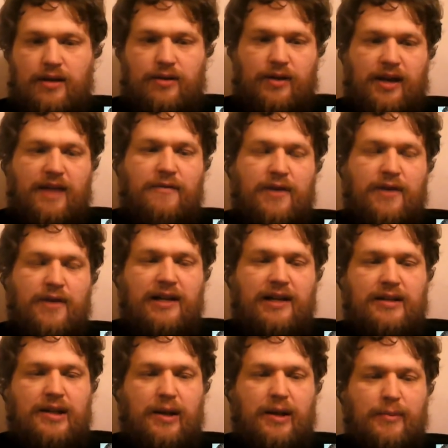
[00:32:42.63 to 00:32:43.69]
Look, if he'd
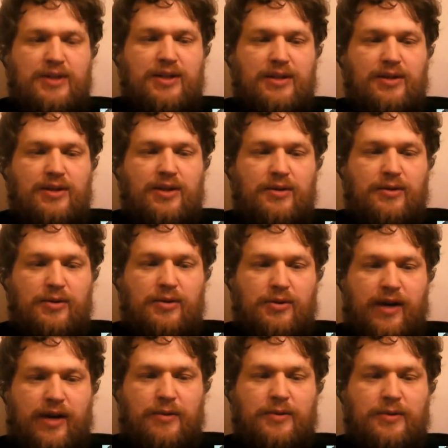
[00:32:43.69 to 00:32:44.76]
had, imagine that
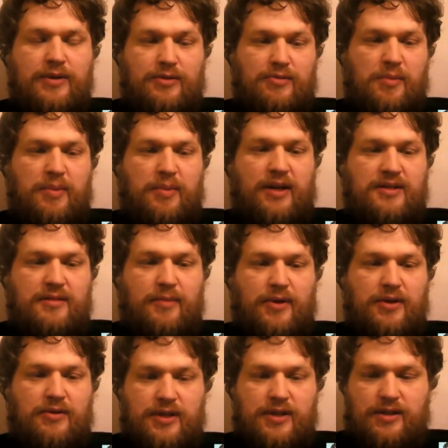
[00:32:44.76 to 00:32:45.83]
Kraut is replaced by
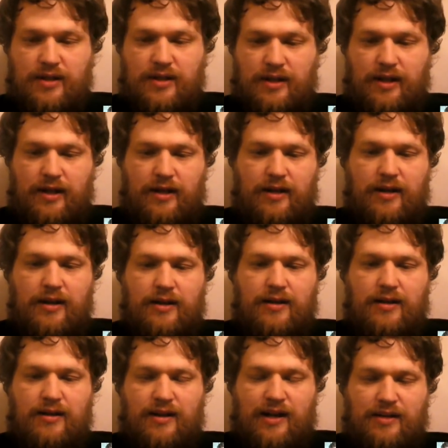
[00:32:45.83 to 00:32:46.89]
Christy there,
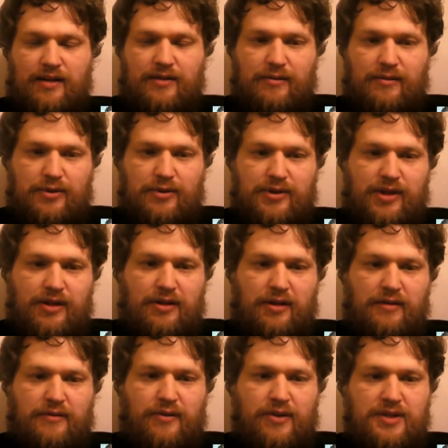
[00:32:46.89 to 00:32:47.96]
and yeah.
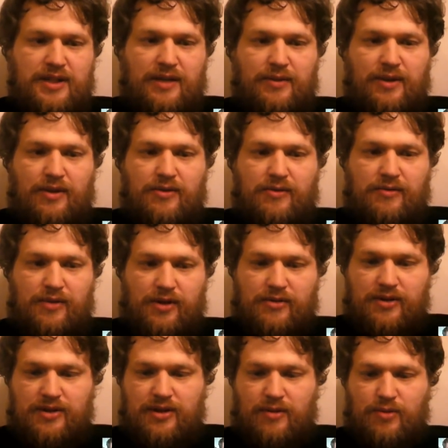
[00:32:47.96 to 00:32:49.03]
Sargon finds out that
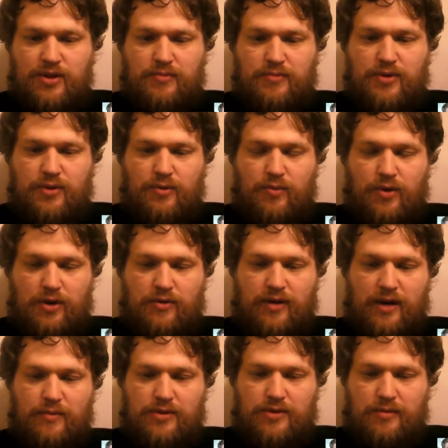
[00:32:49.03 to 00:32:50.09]
Christy was up to what
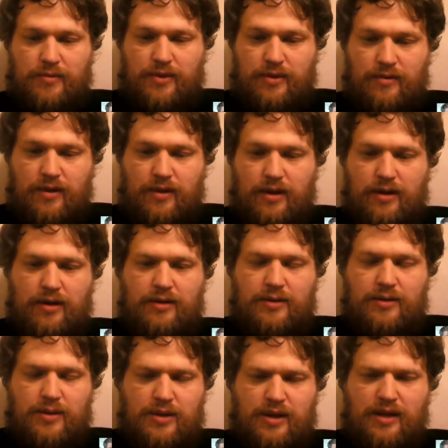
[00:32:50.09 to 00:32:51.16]
Kraut was up to. Do
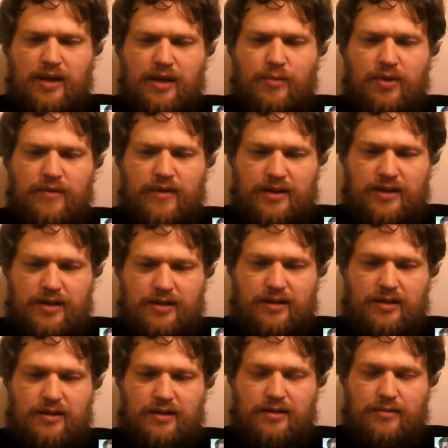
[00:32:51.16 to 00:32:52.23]
you think he would have
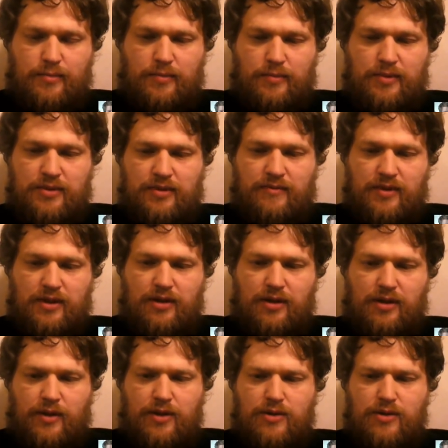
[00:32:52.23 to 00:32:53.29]
hesitated to publish a video
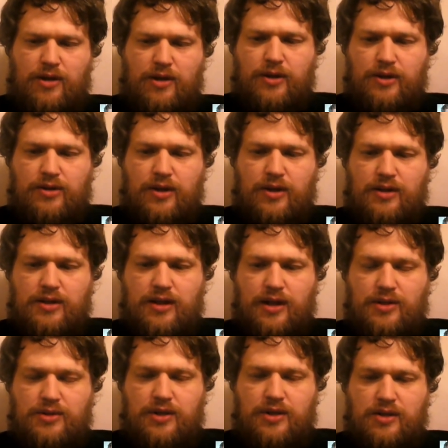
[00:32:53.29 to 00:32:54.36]
going, "Look at the dirty
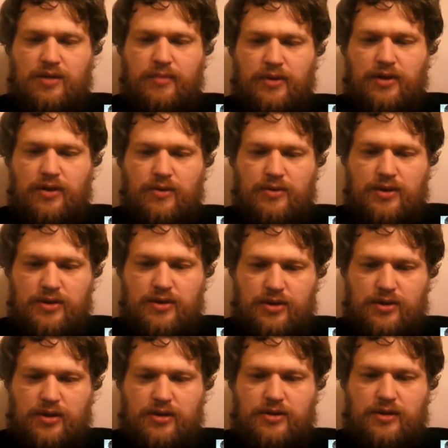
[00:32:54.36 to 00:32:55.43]
SJWs, it's
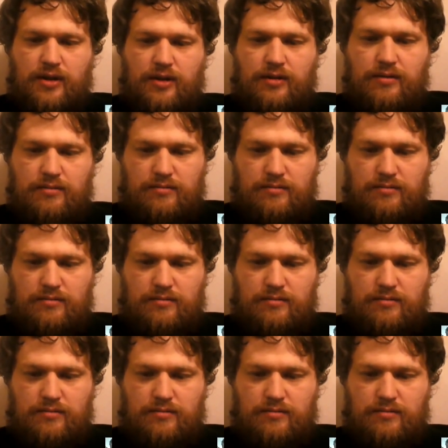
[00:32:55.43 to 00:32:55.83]
disgusting"?